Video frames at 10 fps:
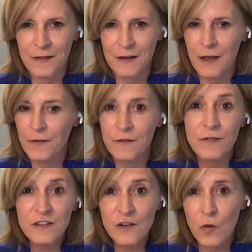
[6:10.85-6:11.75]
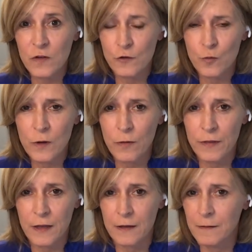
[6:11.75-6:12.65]
Now, the physical is a real
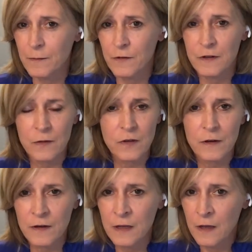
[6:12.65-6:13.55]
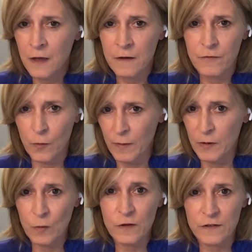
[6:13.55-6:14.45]
thing, particularly for women,
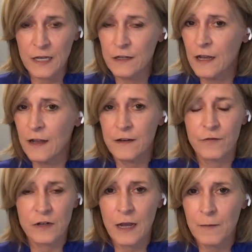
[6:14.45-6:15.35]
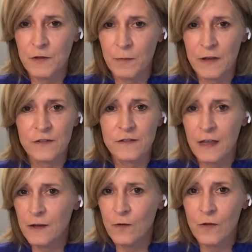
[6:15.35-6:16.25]
we will say at different times in my
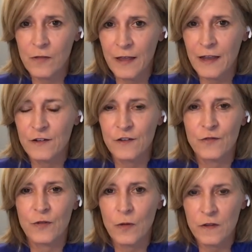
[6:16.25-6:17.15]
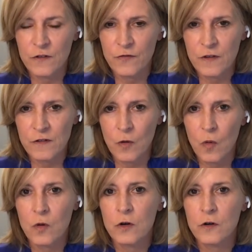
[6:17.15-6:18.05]
cycle, like I just feel this physical
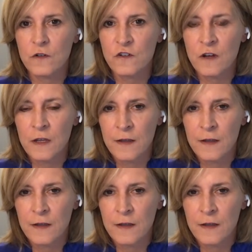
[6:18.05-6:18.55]
urge.